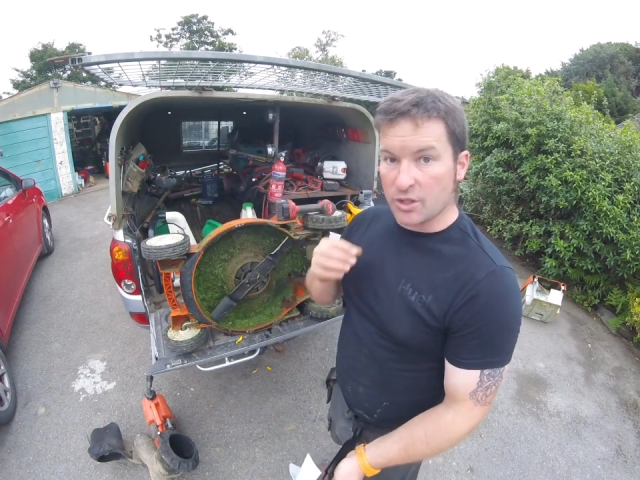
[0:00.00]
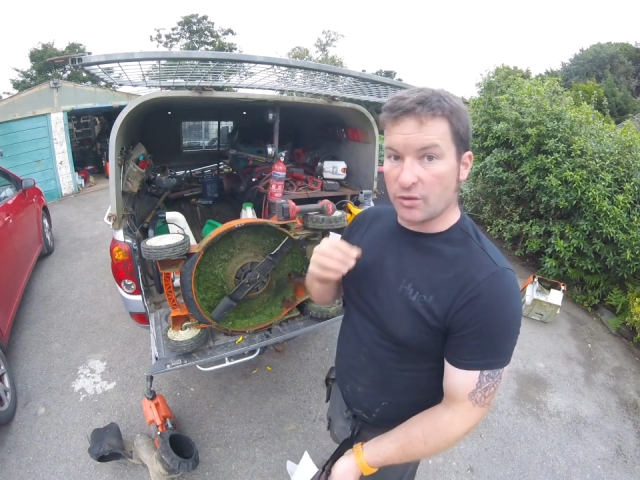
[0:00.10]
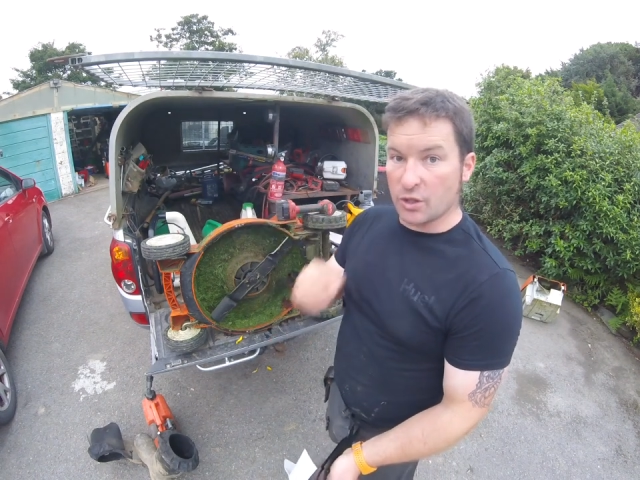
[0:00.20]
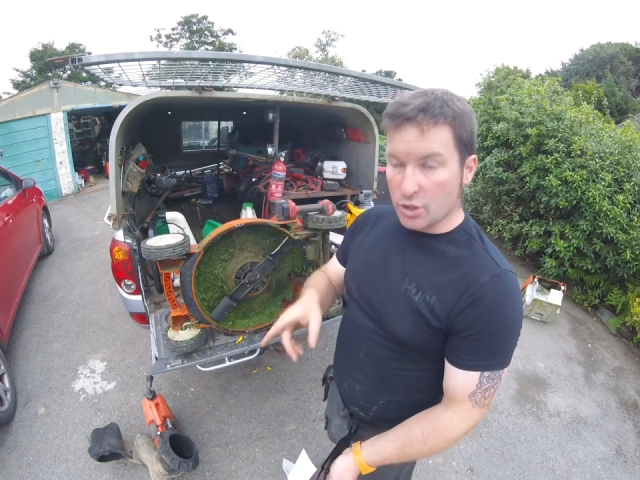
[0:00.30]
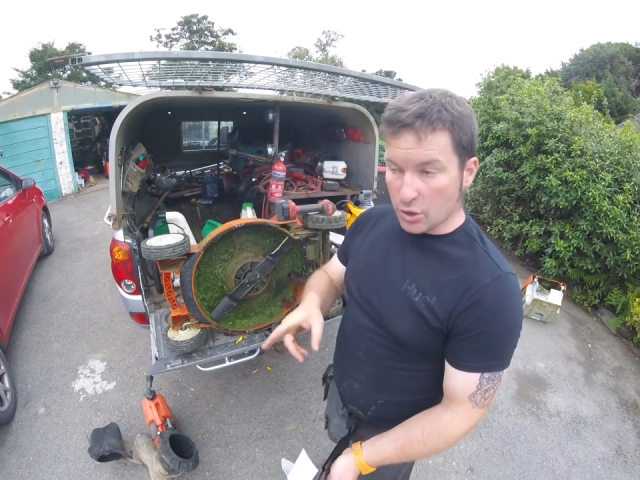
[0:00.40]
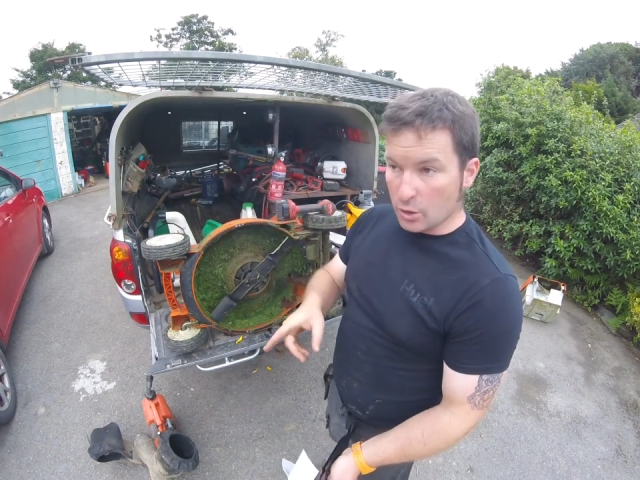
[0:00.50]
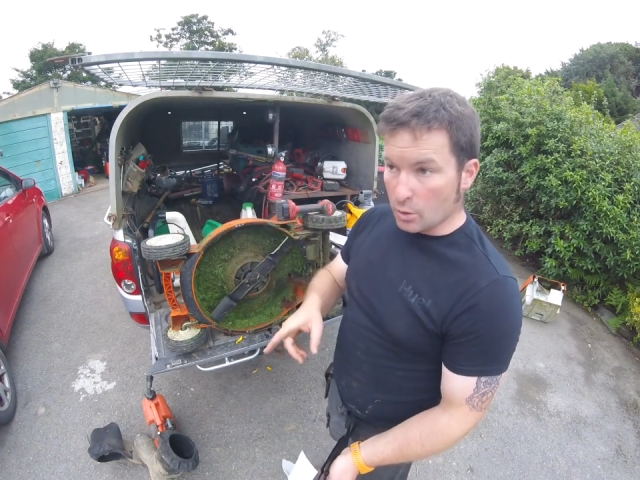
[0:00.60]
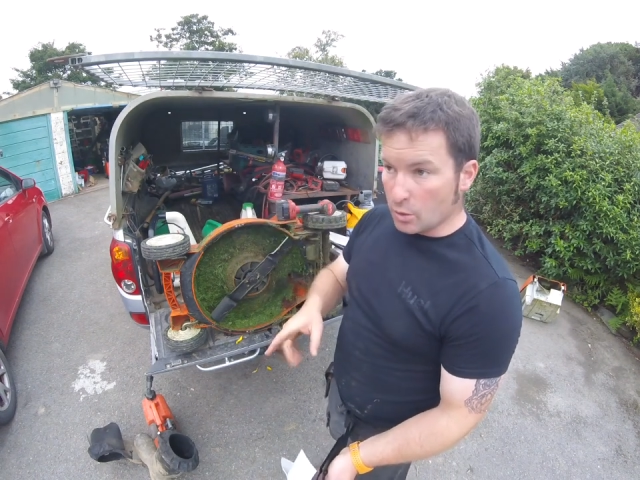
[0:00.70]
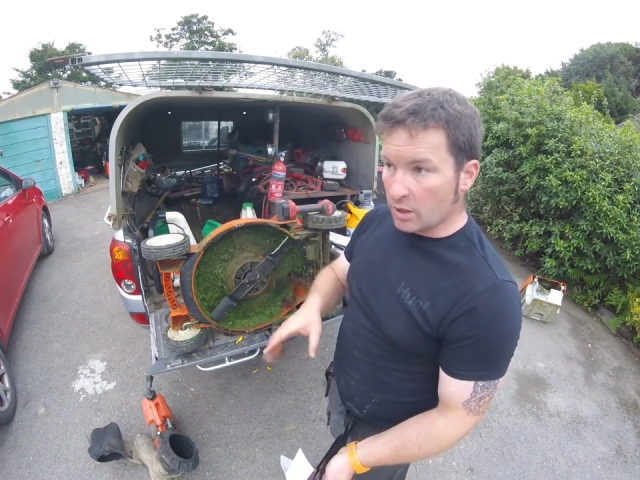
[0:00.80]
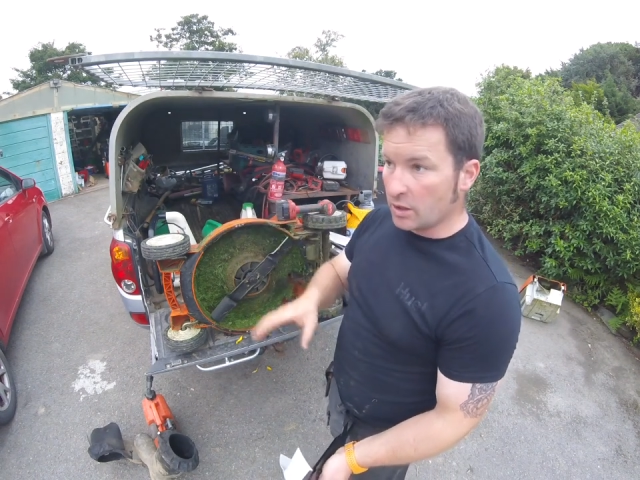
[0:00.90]
If you
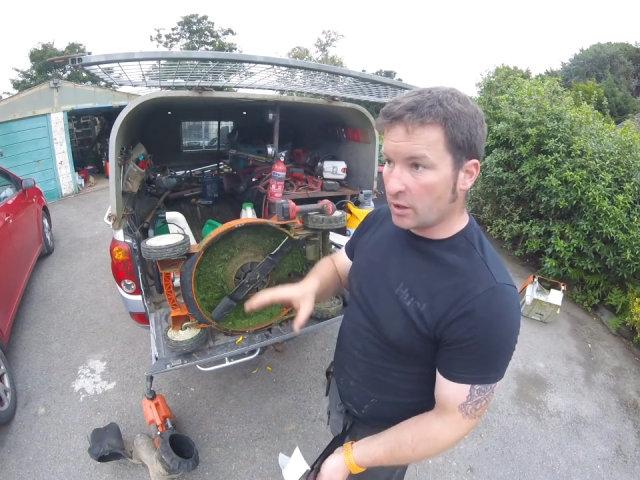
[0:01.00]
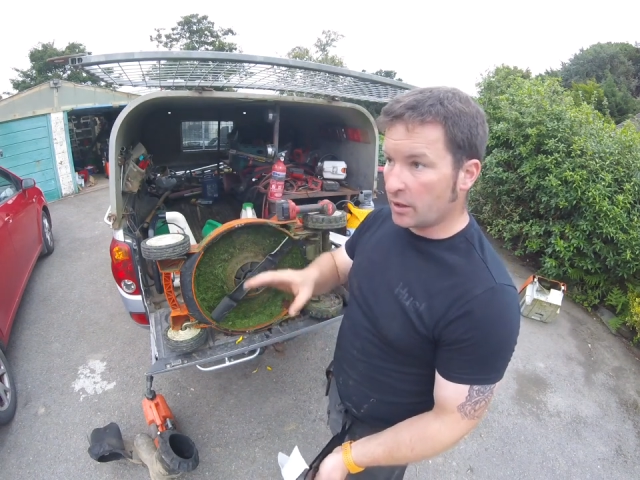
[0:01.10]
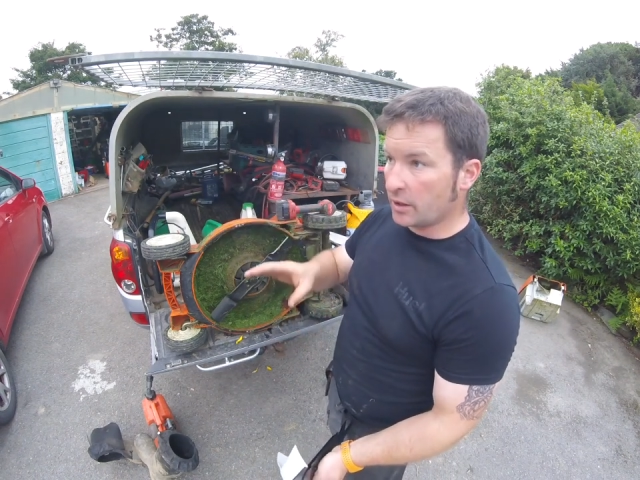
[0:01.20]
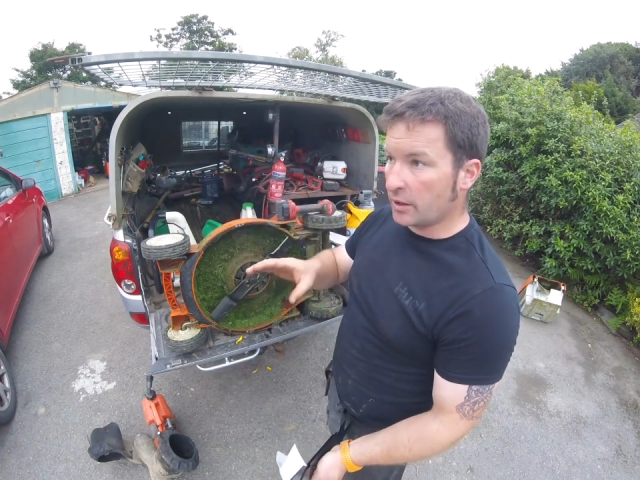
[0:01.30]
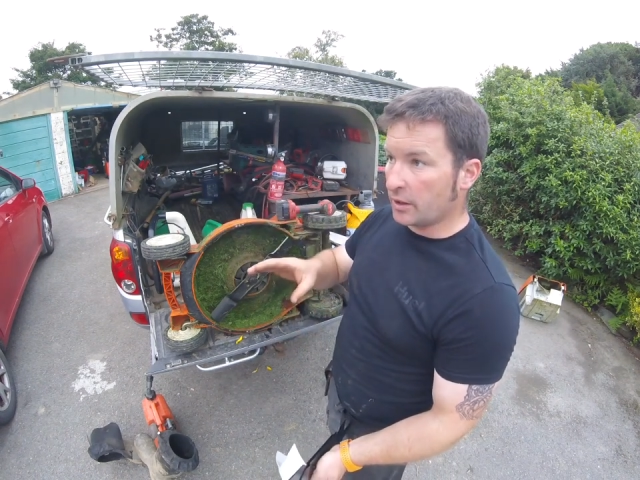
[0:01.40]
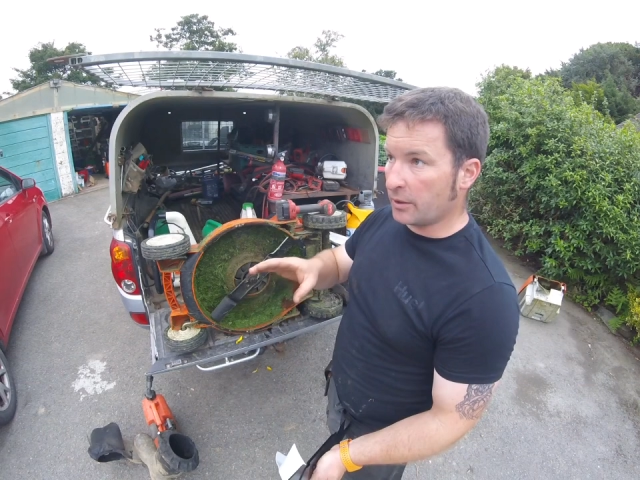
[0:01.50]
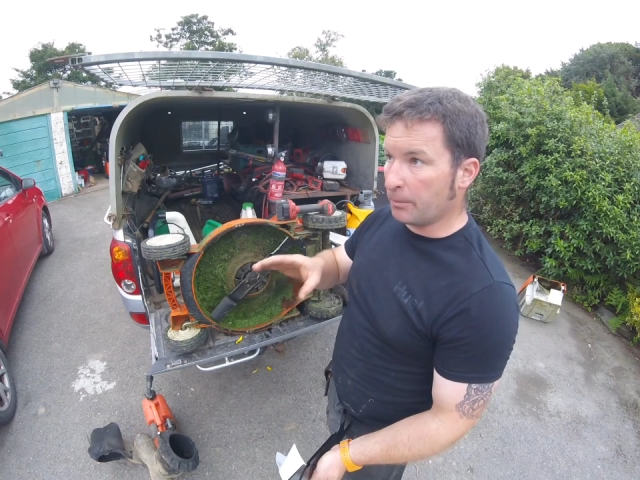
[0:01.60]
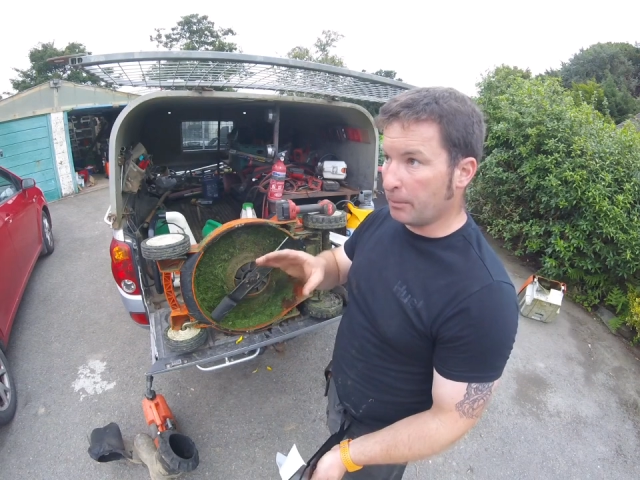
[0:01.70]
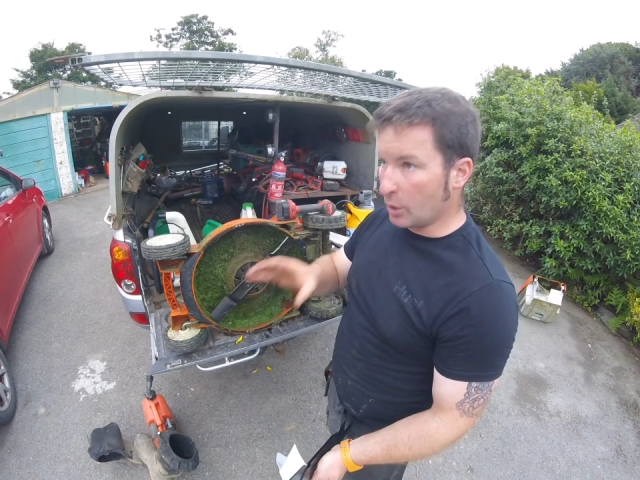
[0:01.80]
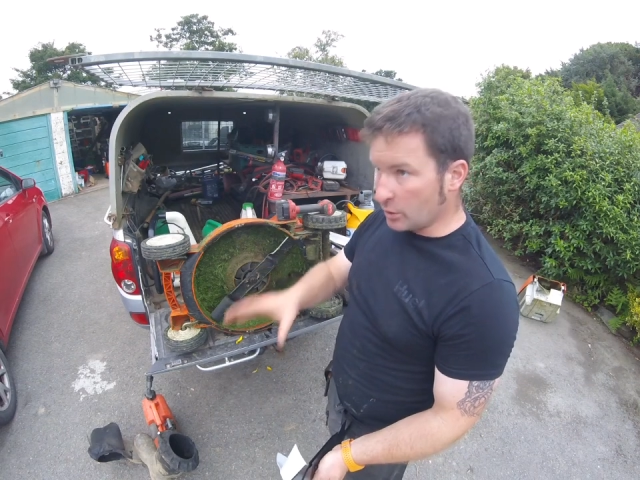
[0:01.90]
do
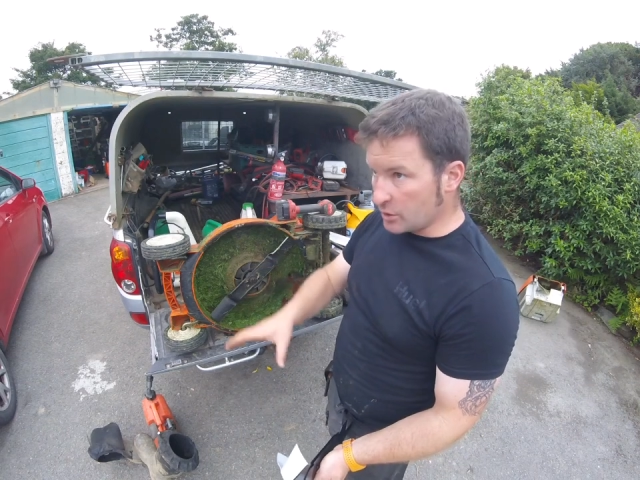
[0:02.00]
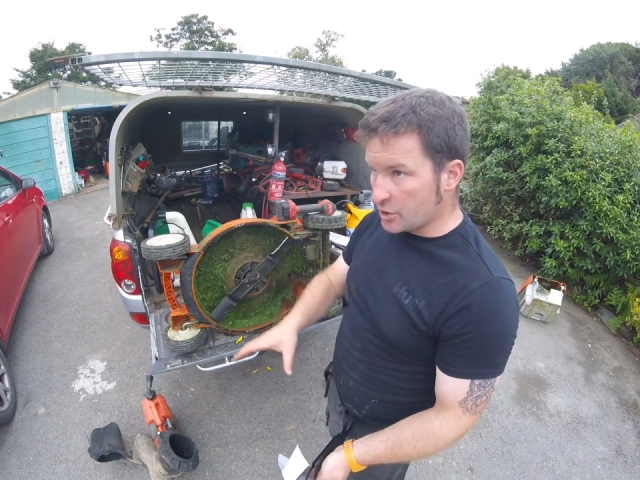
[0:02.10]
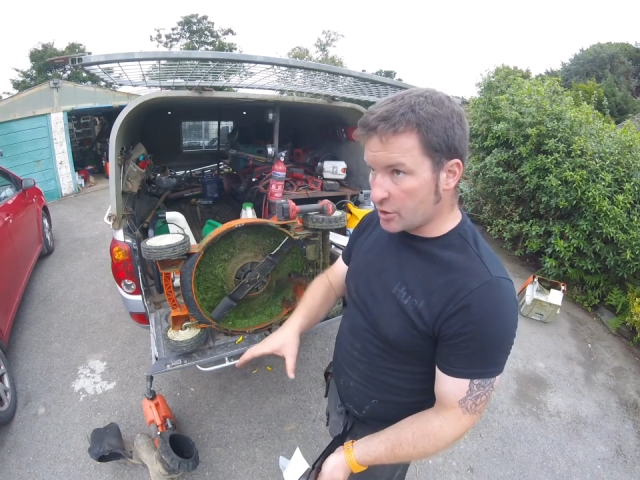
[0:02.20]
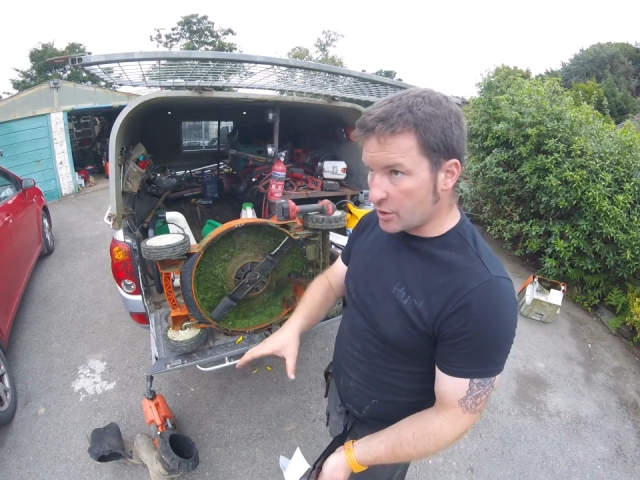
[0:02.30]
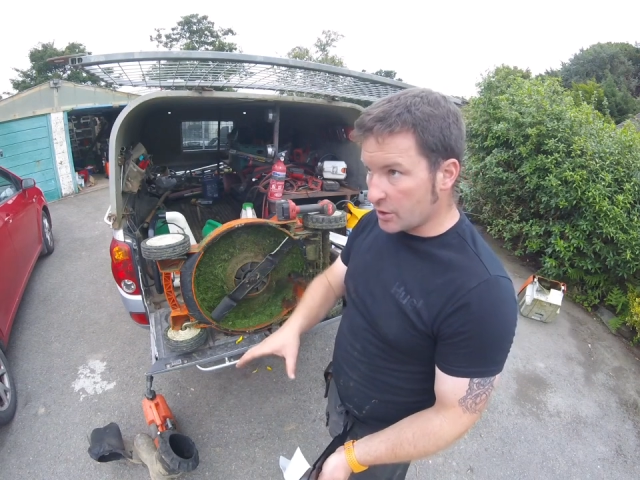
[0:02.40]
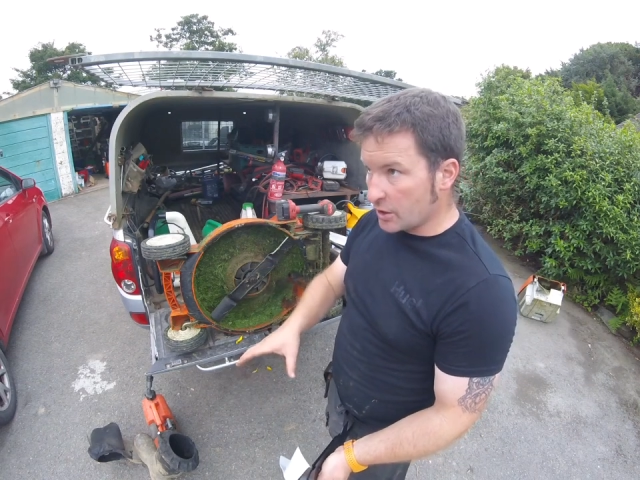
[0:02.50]
mulch,